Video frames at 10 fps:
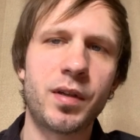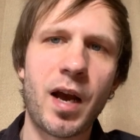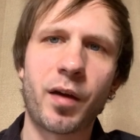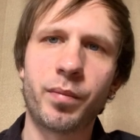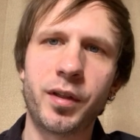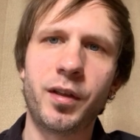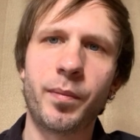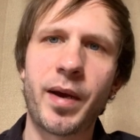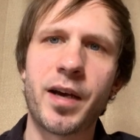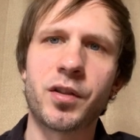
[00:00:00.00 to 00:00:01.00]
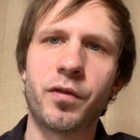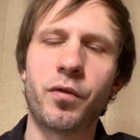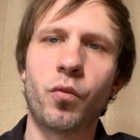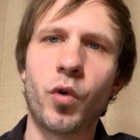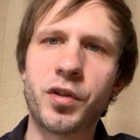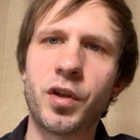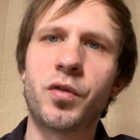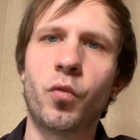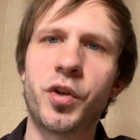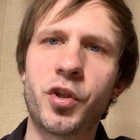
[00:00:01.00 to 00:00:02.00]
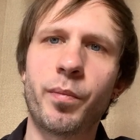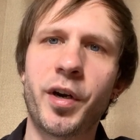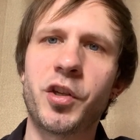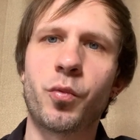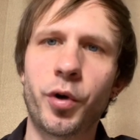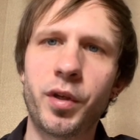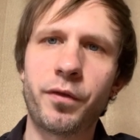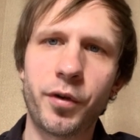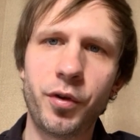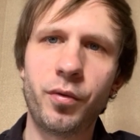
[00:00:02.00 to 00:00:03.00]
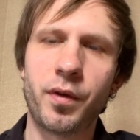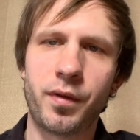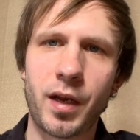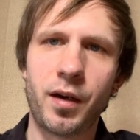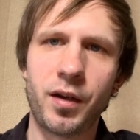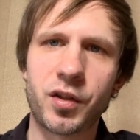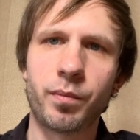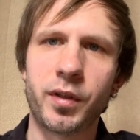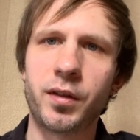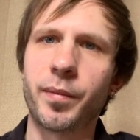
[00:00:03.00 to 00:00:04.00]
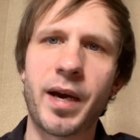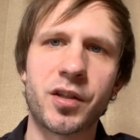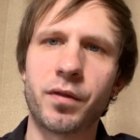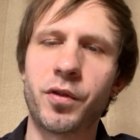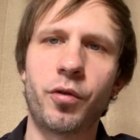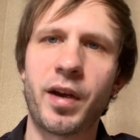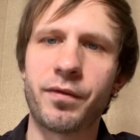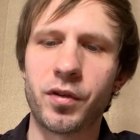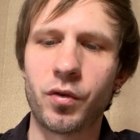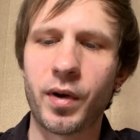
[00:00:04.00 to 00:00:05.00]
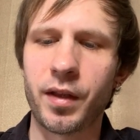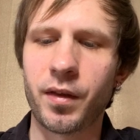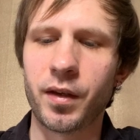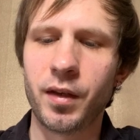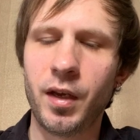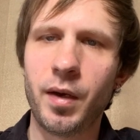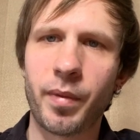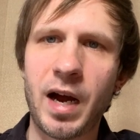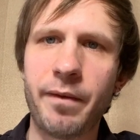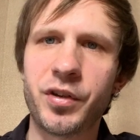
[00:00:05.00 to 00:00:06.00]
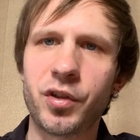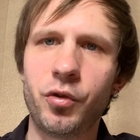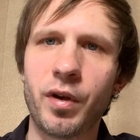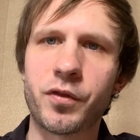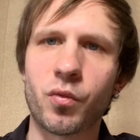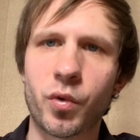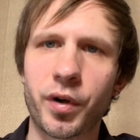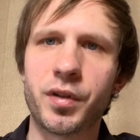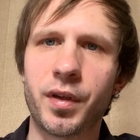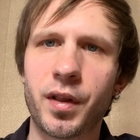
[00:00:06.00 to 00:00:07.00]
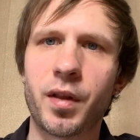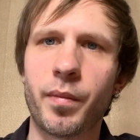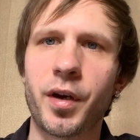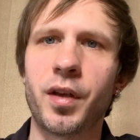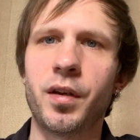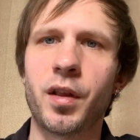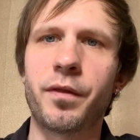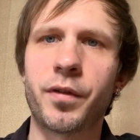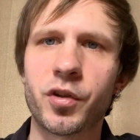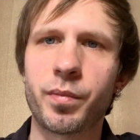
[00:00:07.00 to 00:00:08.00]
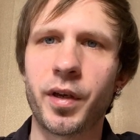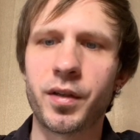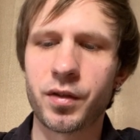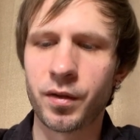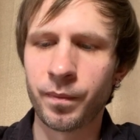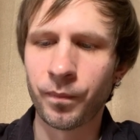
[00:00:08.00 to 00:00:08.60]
it's not completely passive. Once your money's working for you, then it is completely passive. You don't have to do anything. But obviously you have to work to get the money in the first place.